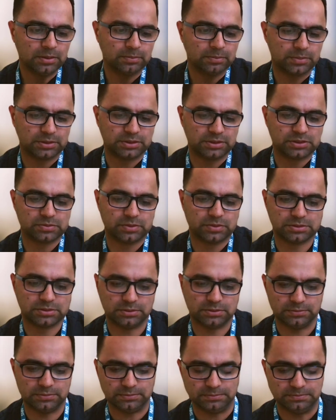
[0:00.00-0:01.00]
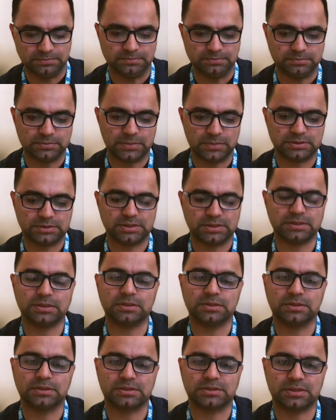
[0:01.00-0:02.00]
But this was a
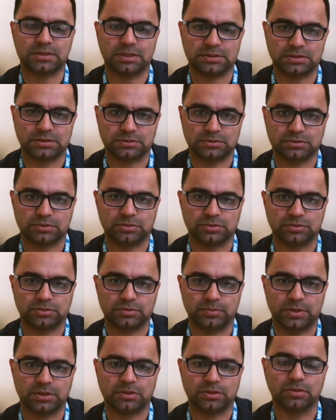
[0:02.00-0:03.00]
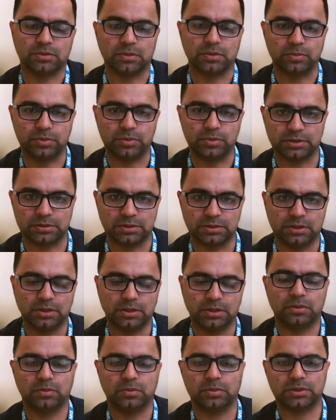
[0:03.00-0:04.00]
general discussion to make you aware
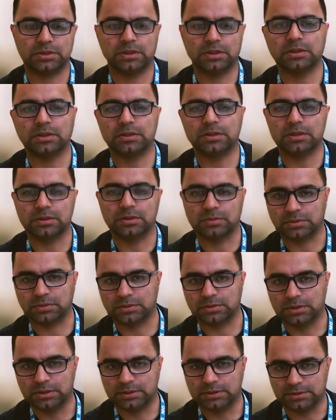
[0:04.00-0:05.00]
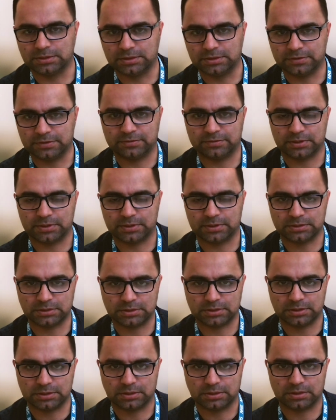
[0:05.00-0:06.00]
what are our
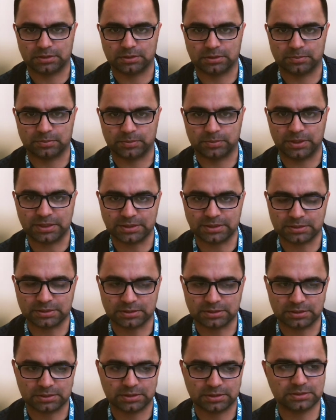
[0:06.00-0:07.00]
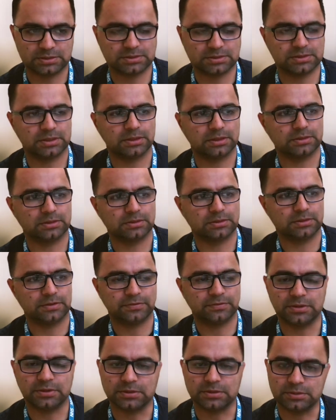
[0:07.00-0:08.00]
different platelet targets in
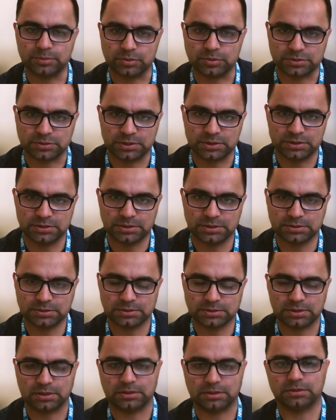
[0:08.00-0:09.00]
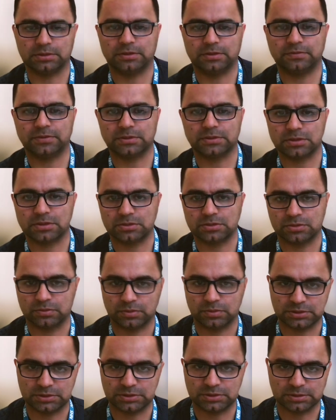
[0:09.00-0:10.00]
different procedures and in different
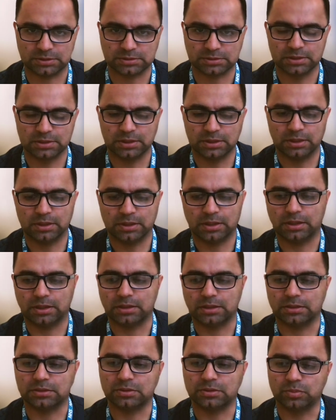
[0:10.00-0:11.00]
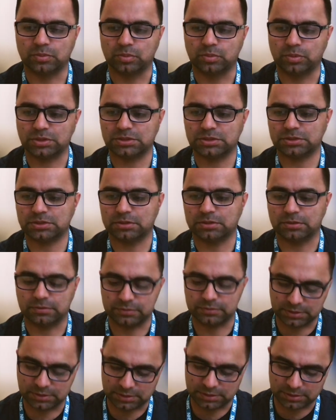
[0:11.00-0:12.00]
situations, and which
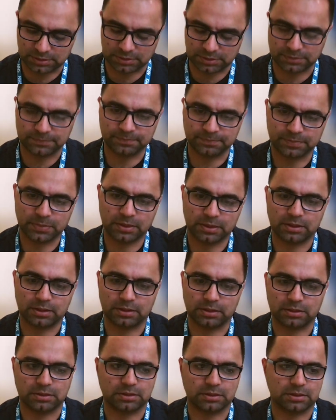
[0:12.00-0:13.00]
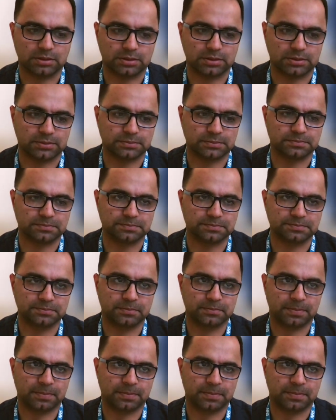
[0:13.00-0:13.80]
of the um,